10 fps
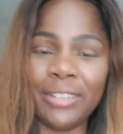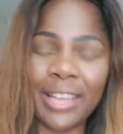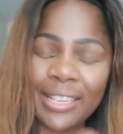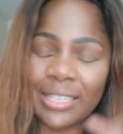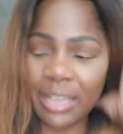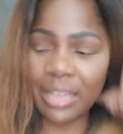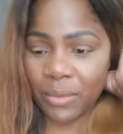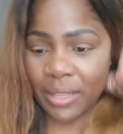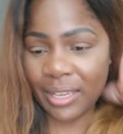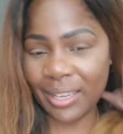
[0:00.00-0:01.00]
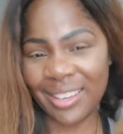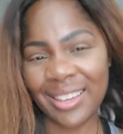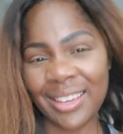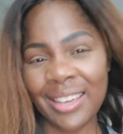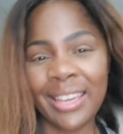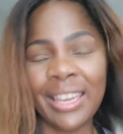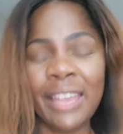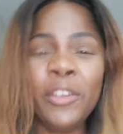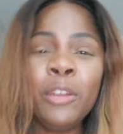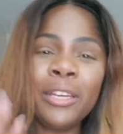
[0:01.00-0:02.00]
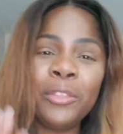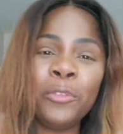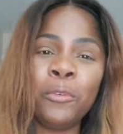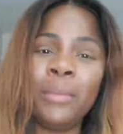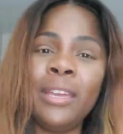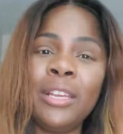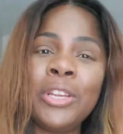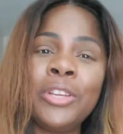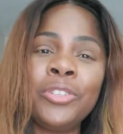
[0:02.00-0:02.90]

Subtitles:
Like it's not really if you don't book it through me,